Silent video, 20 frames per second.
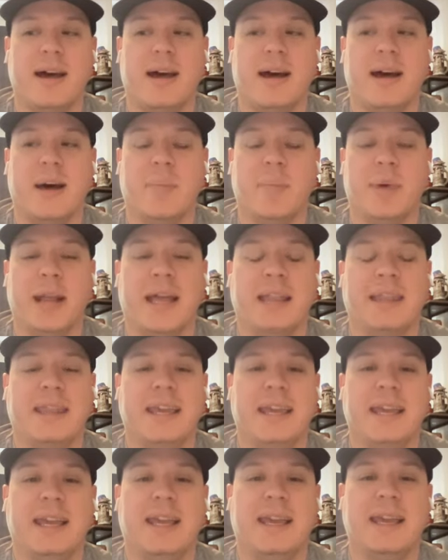but I
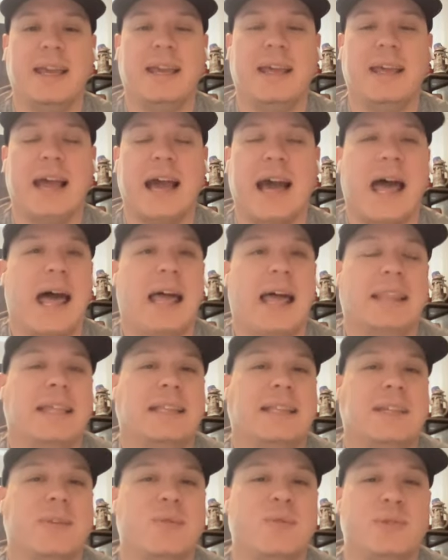think
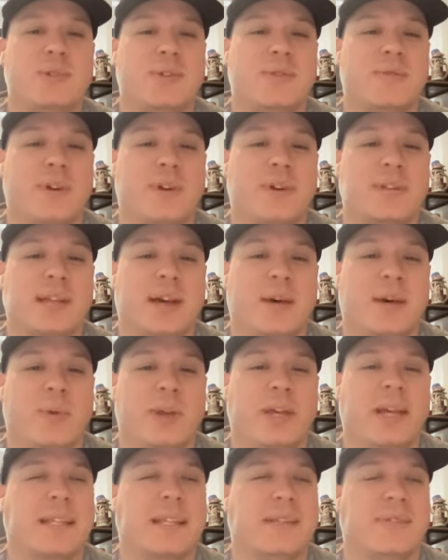this was the first time
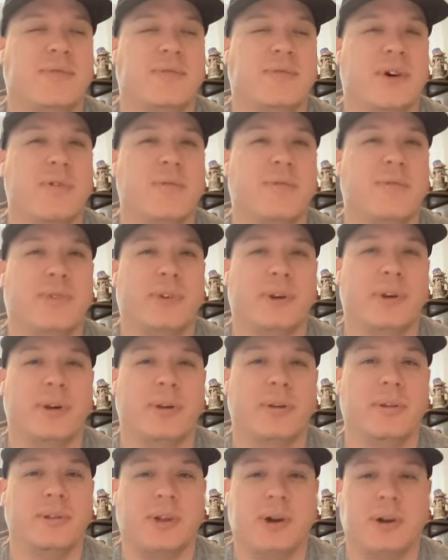we got to vote for
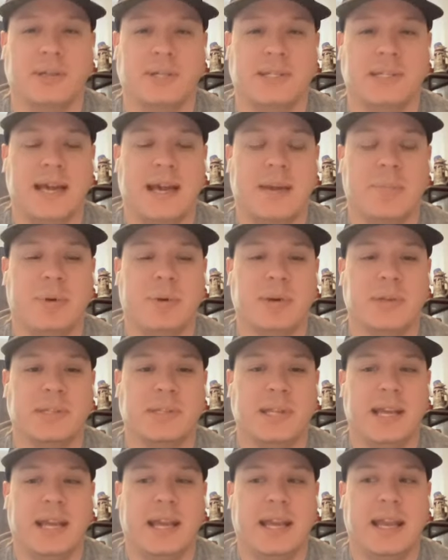long snappers,
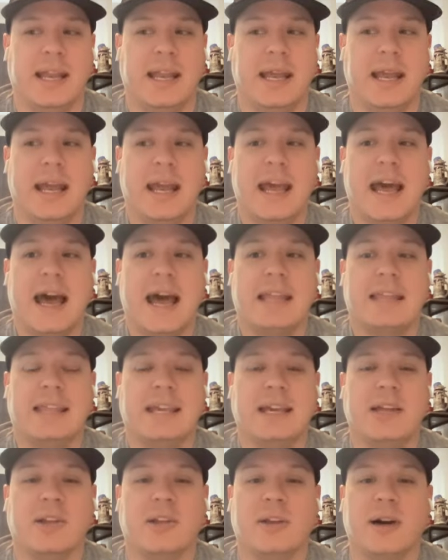and I
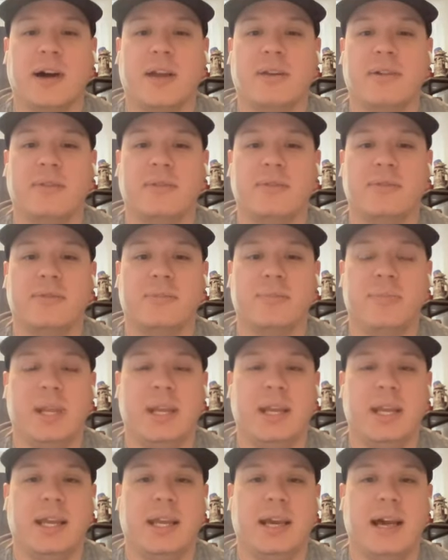think a lot of
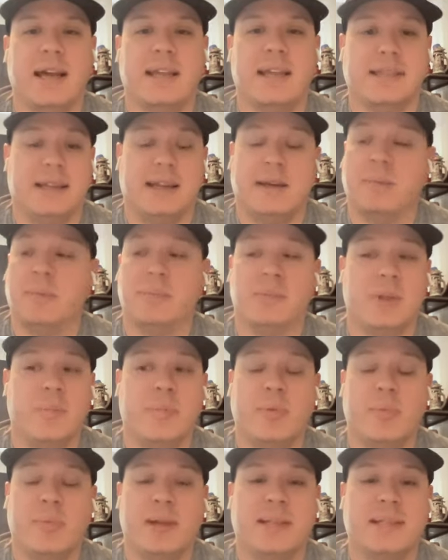media guys, and I'm
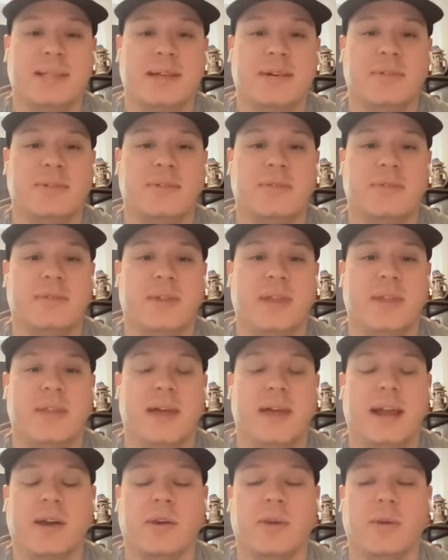lumping myself in
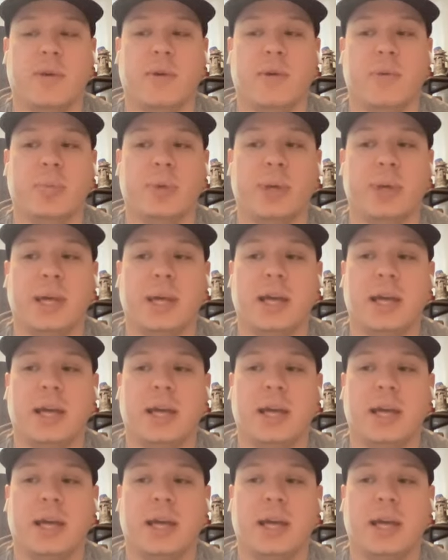that group,